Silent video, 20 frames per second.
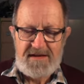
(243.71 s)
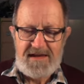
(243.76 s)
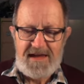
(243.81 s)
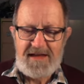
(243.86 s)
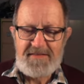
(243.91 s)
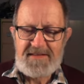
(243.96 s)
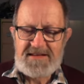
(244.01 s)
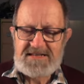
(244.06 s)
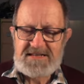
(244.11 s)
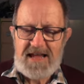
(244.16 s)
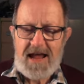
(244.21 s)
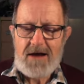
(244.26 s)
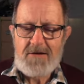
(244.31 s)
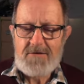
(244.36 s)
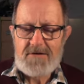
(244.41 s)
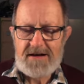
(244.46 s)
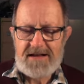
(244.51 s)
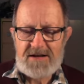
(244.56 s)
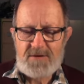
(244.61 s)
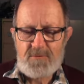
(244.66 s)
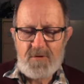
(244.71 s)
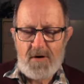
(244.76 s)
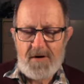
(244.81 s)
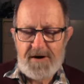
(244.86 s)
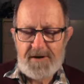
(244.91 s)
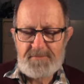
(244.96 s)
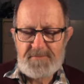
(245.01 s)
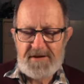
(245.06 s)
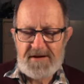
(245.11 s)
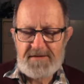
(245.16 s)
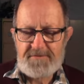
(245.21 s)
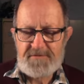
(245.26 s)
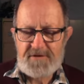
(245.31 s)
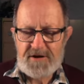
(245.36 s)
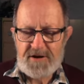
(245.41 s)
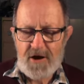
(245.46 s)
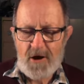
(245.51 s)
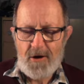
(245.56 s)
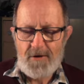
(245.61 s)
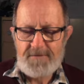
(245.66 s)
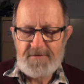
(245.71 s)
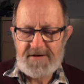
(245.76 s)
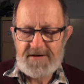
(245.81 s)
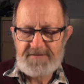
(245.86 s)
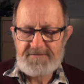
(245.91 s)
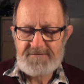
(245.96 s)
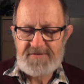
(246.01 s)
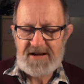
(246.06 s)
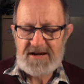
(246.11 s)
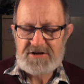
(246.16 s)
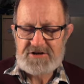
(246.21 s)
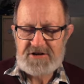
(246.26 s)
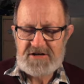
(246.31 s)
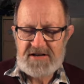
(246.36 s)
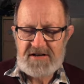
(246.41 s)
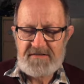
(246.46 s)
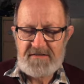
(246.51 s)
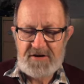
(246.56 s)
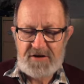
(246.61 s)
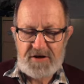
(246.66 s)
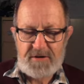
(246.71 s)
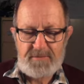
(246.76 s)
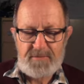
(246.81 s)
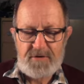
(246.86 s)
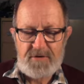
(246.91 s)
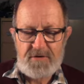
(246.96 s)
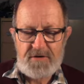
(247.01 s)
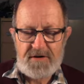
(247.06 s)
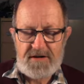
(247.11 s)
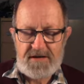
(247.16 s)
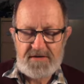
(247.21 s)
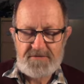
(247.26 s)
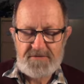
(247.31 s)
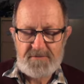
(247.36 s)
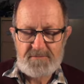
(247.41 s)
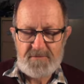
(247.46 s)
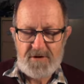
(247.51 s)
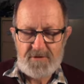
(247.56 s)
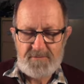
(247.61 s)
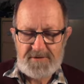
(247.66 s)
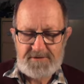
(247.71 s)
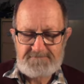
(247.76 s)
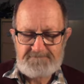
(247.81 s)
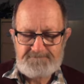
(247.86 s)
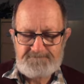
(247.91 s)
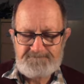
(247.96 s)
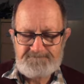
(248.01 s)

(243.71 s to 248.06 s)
And there's currently quite a bit of the COVID infection in the community at the moment.